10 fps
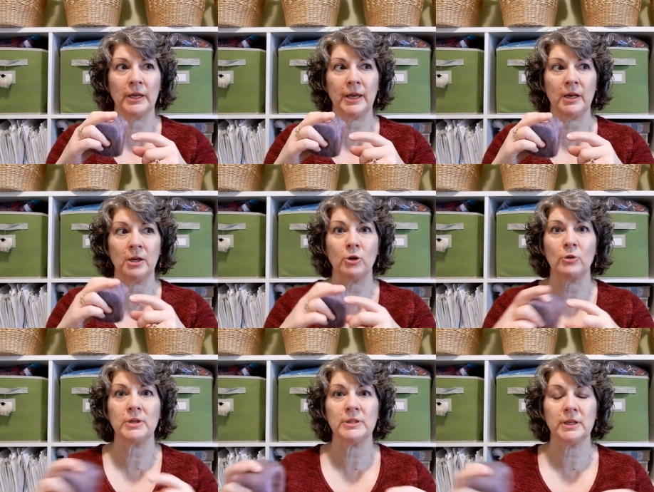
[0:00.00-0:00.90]
they get
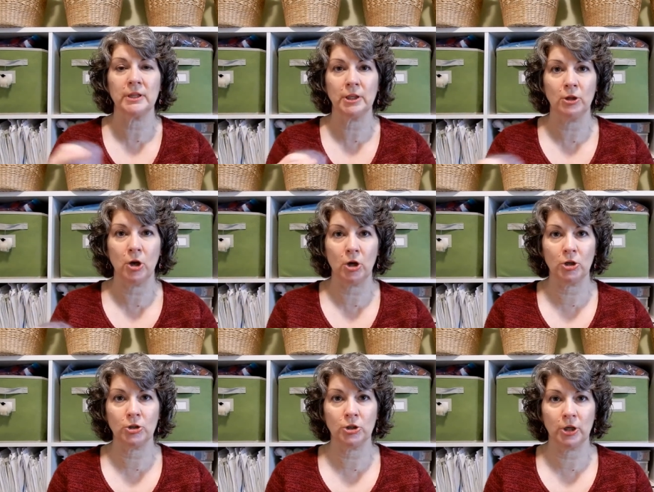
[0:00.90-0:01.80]
increasingly
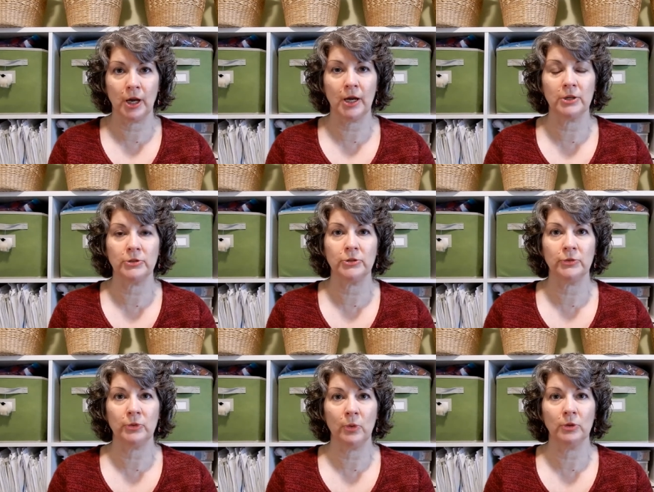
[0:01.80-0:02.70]
larger as
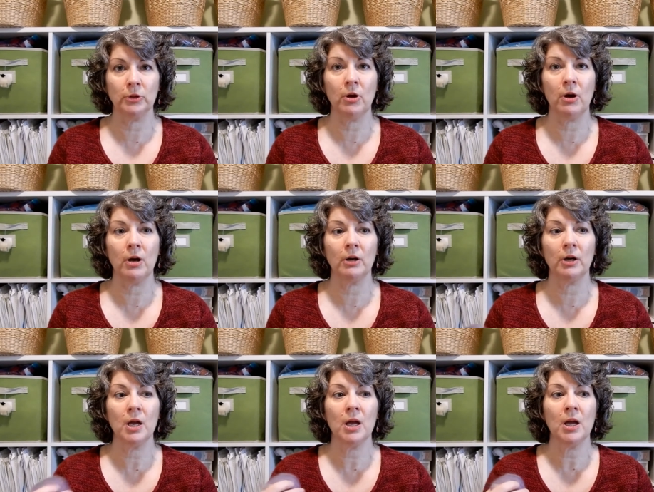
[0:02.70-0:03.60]
you go
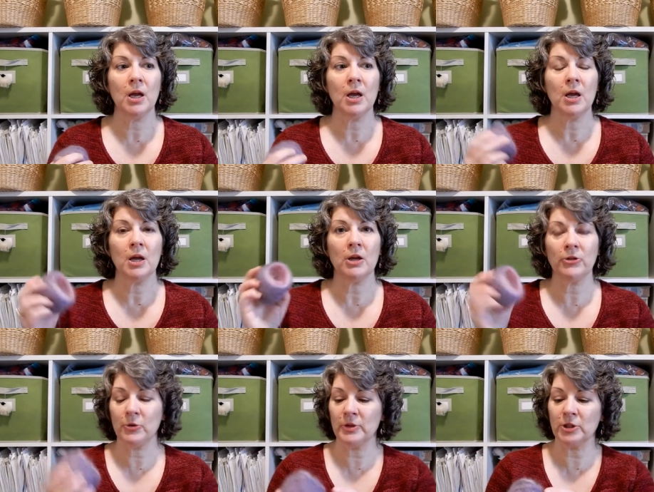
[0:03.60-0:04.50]
along,
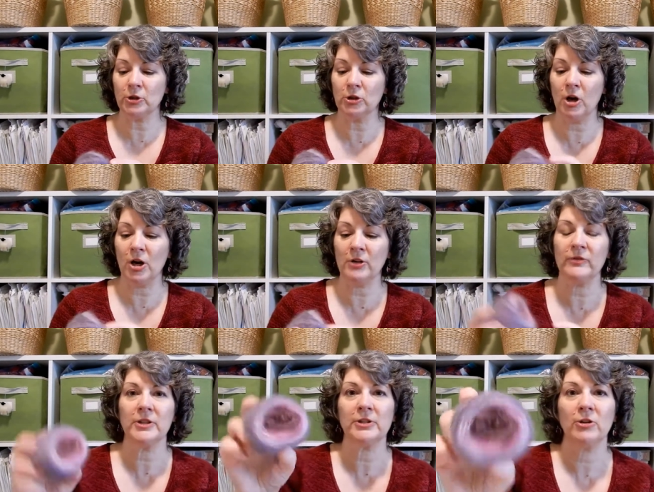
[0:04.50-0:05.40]
there was a lot
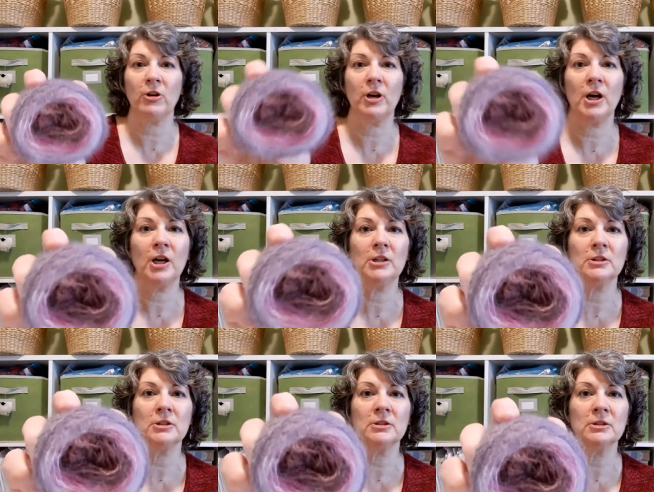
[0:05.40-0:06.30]
of this dark
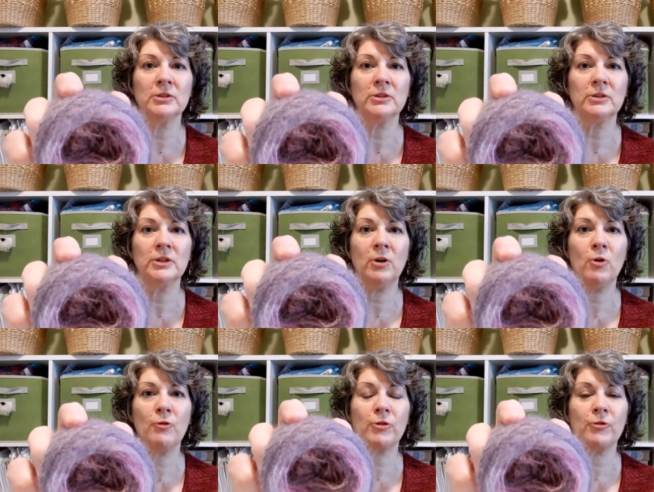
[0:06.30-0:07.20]
color
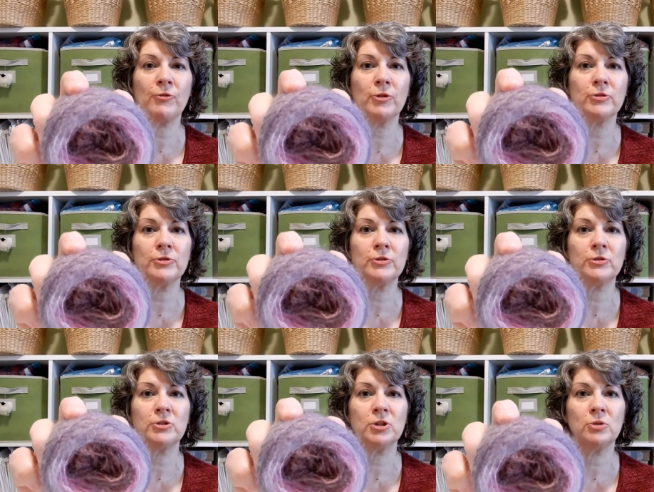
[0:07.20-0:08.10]
over the
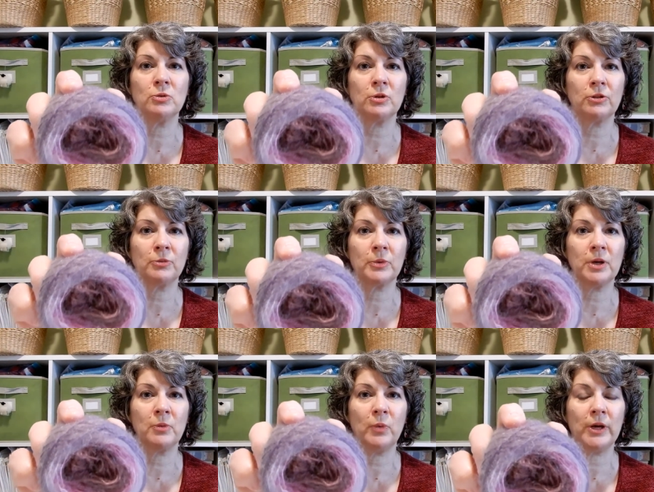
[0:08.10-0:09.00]
first 2 or
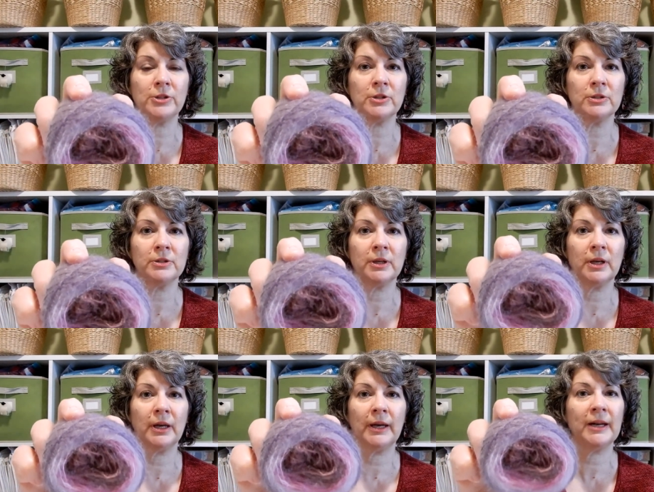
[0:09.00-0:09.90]
3 wedges.
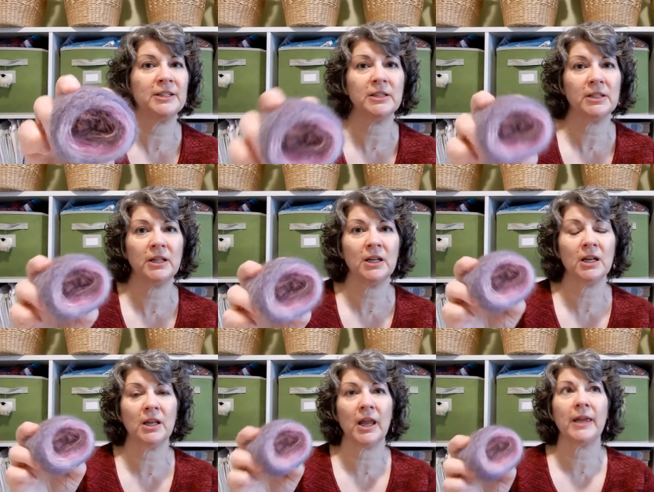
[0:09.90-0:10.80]
And I just
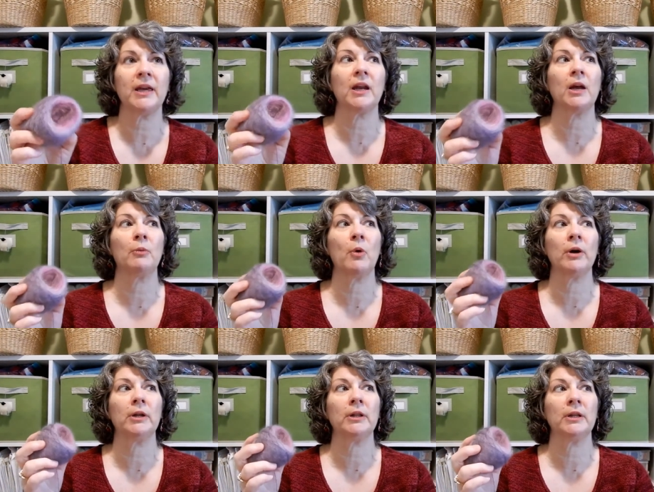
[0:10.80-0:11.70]
didn't like it. I
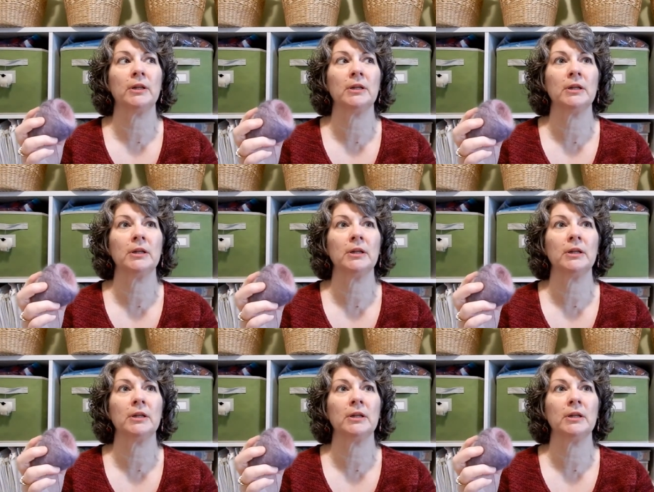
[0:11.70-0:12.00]
wanted